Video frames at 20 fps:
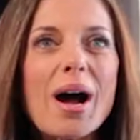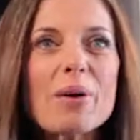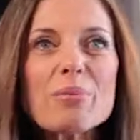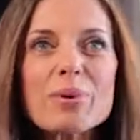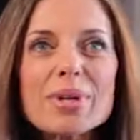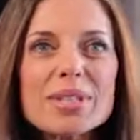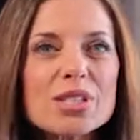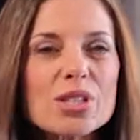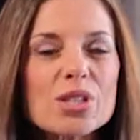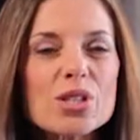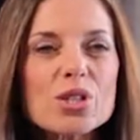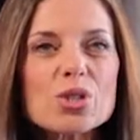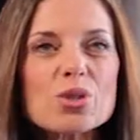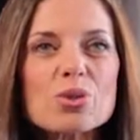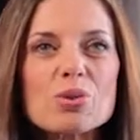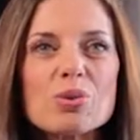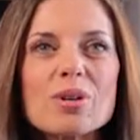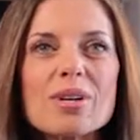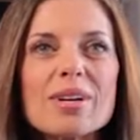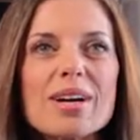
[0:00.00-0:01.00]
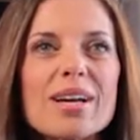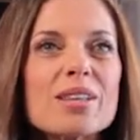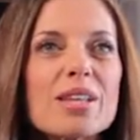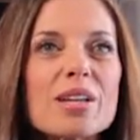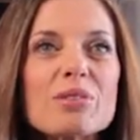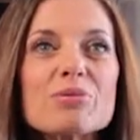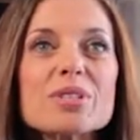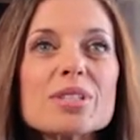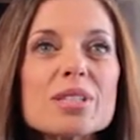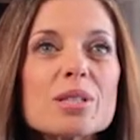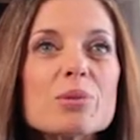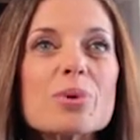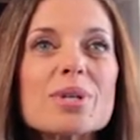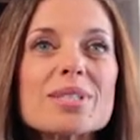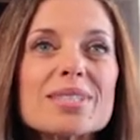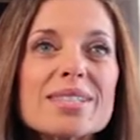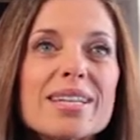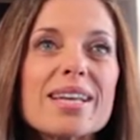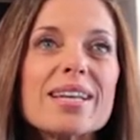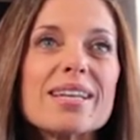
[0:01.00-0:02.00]
I went to the store and there really
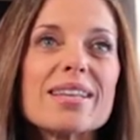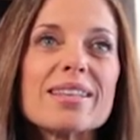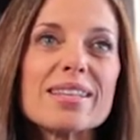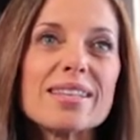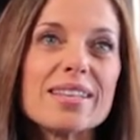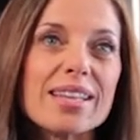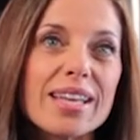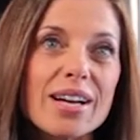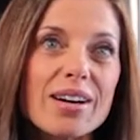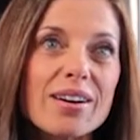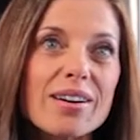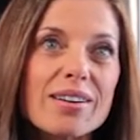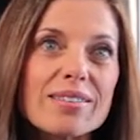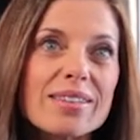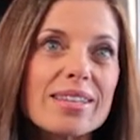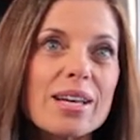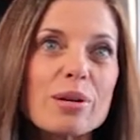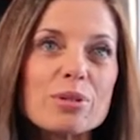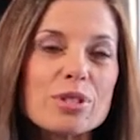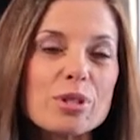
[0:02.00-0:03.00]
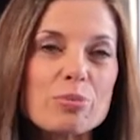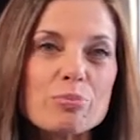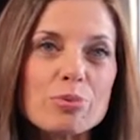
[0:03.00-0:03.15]
wasn't anything there that was